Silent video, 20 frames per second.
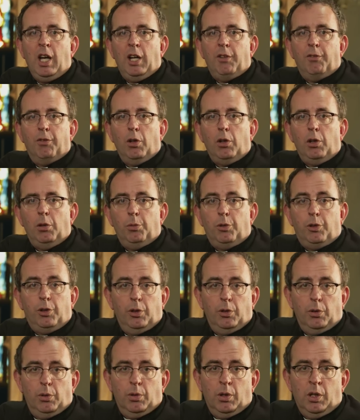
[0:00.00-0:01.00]
and volume
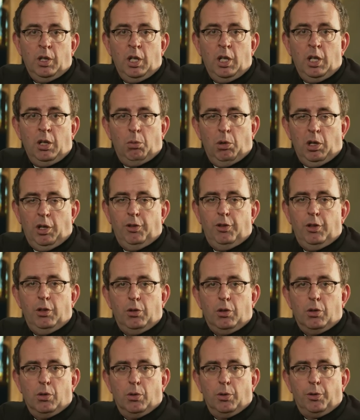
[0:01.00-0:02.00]
two will in
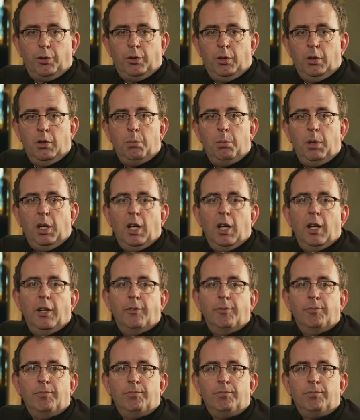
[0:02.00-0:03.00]
due course begin.